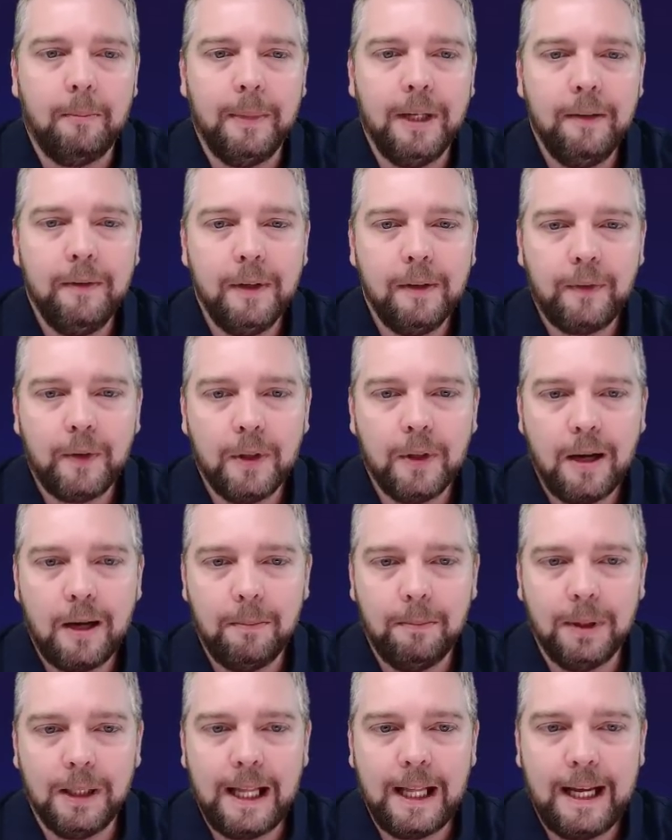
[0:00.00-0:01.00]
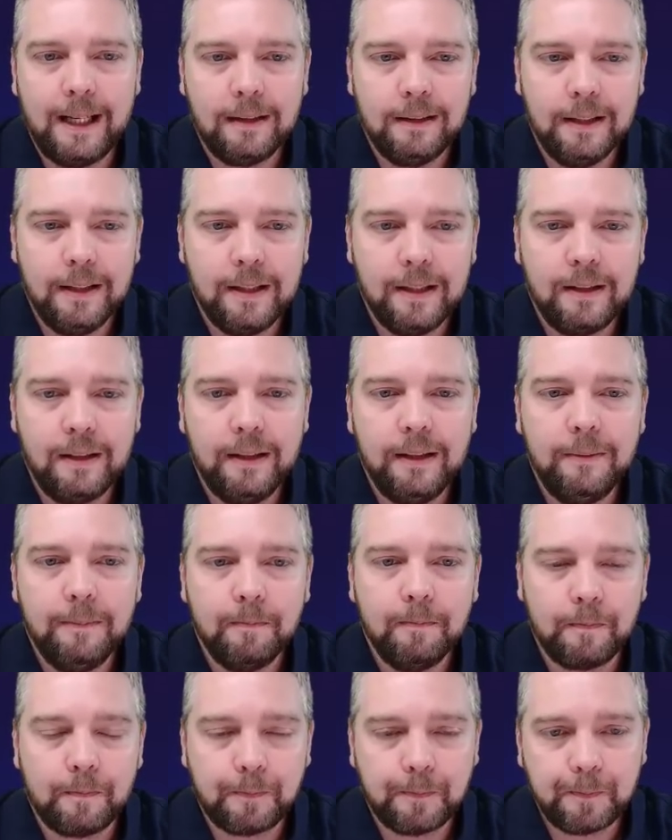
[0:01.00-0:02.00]
Even if they're not blacklisted,
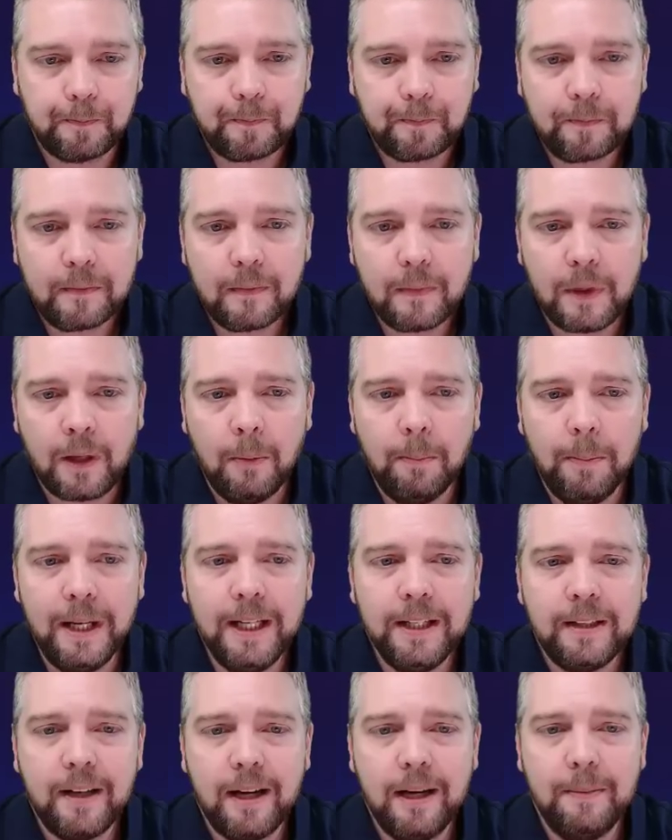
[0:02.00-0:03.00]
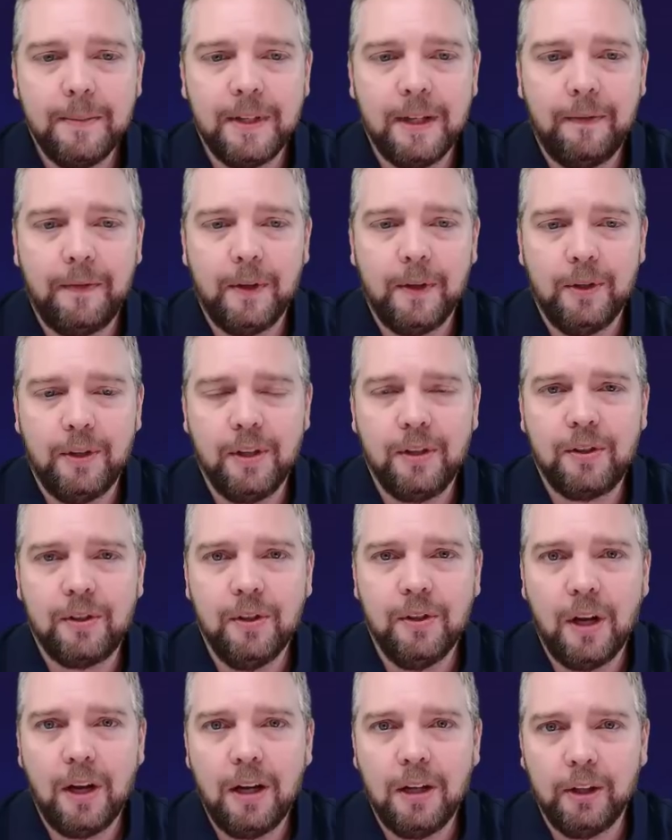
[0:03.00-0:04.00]
many times if they're just
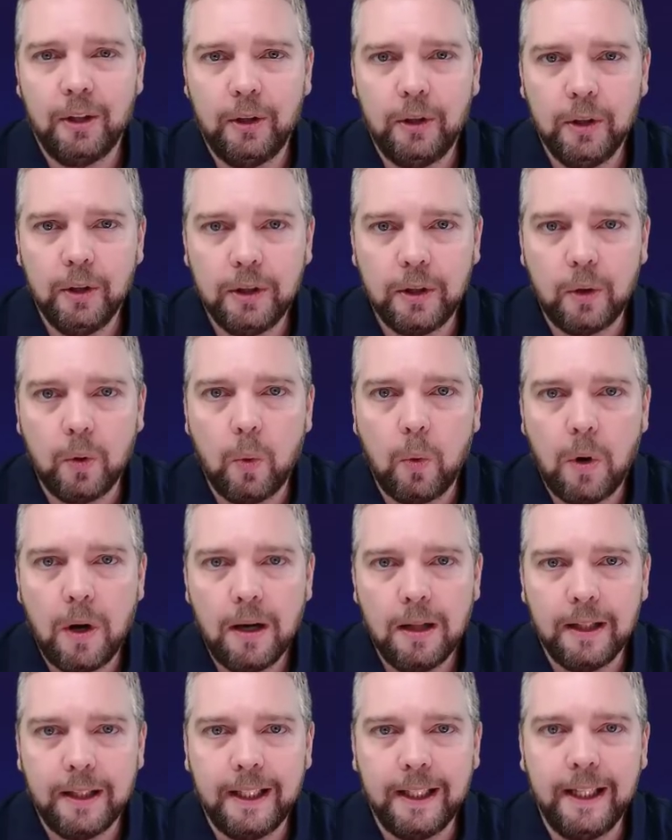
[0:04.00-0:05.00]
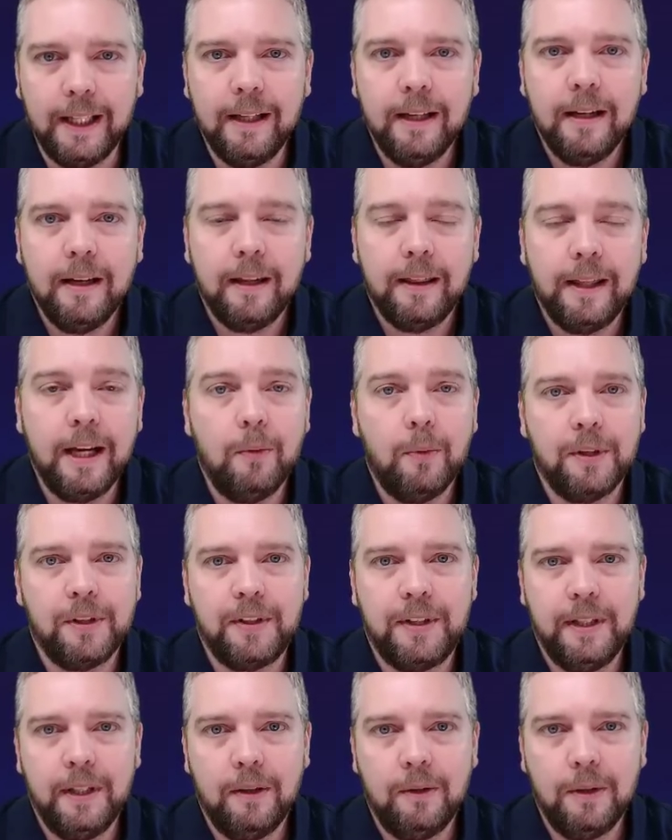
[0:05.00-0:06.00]
not good quality, they will
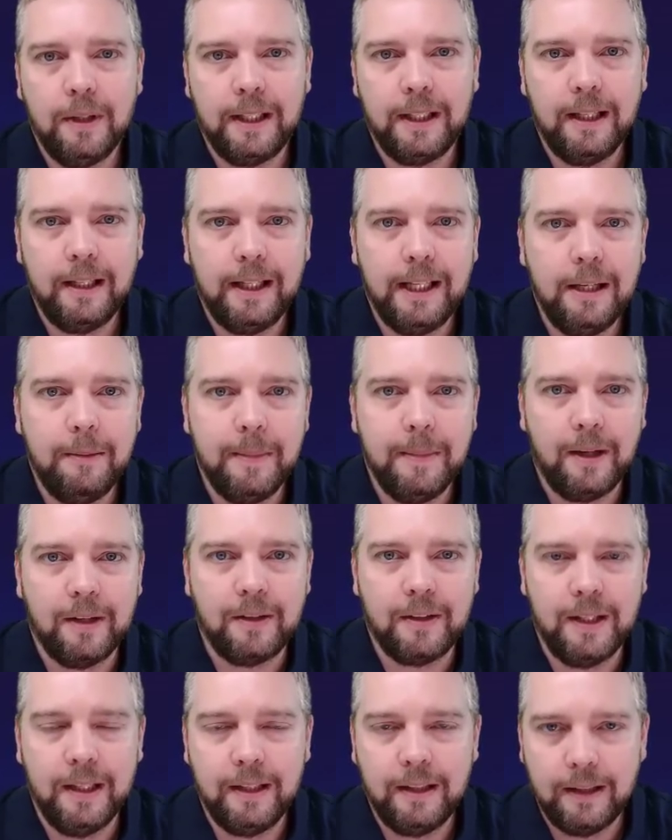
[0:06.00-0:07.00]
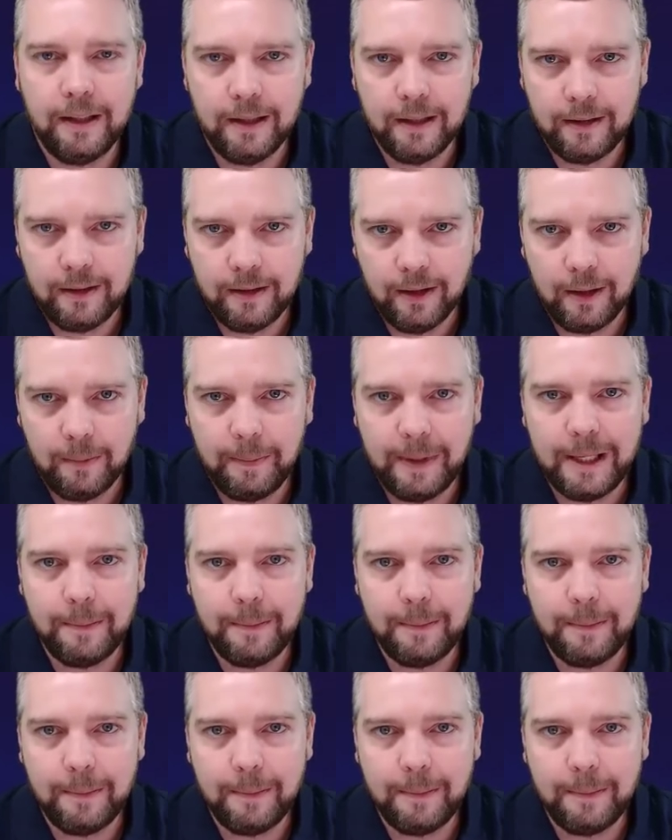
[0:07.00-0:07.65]
still get emails sent to